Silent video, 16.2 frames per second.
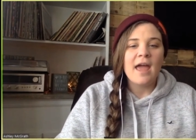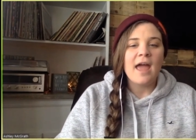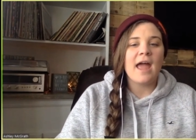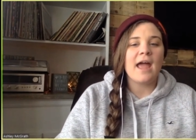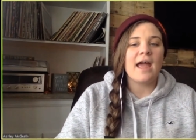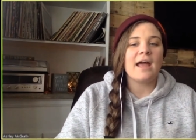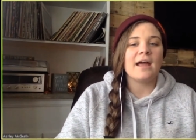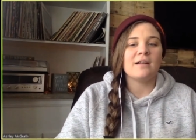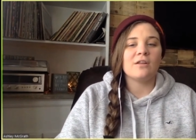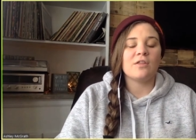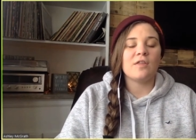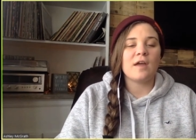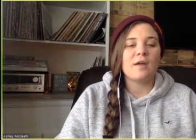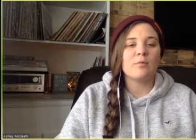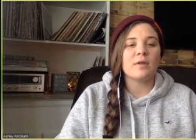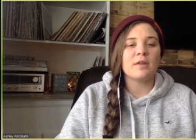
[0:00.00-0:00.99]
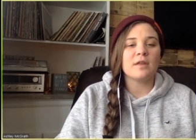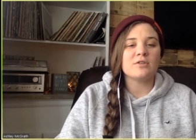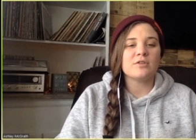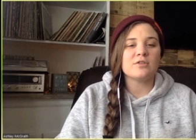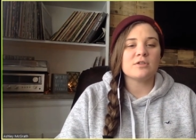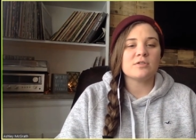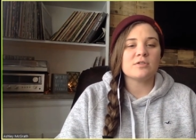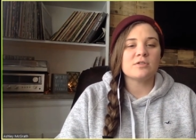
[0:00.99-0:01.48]
and they really
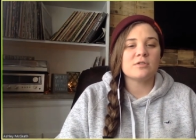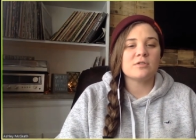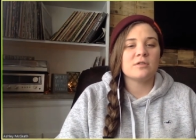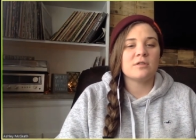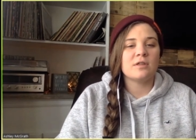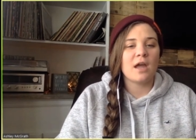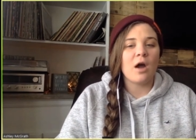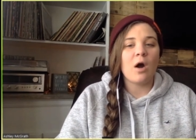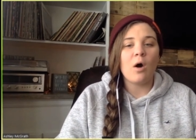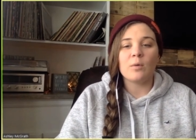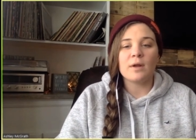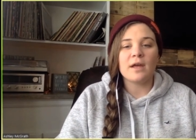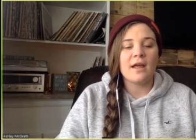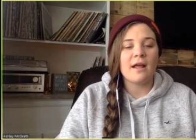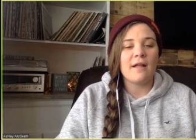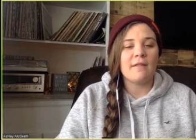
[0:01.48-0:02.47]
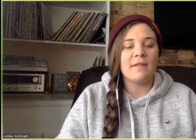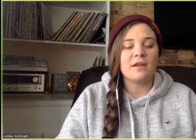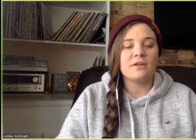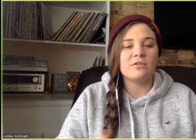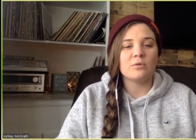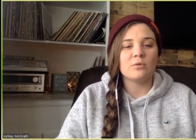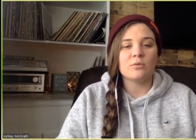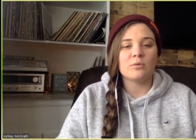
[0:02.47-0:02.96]
just, they own it and they
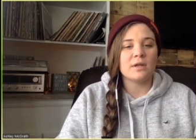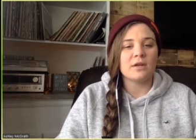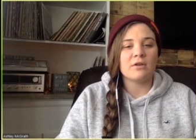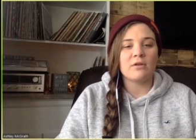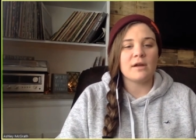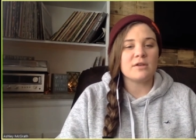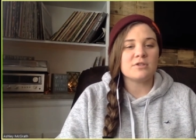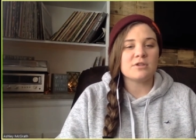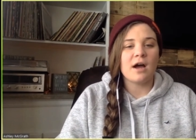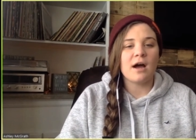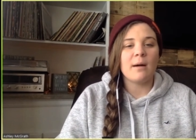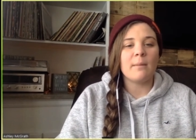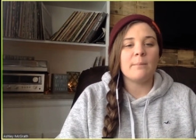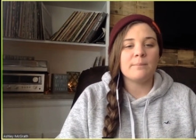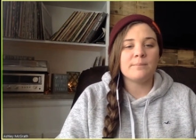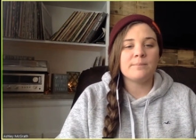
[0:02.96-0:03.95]
do a really great job.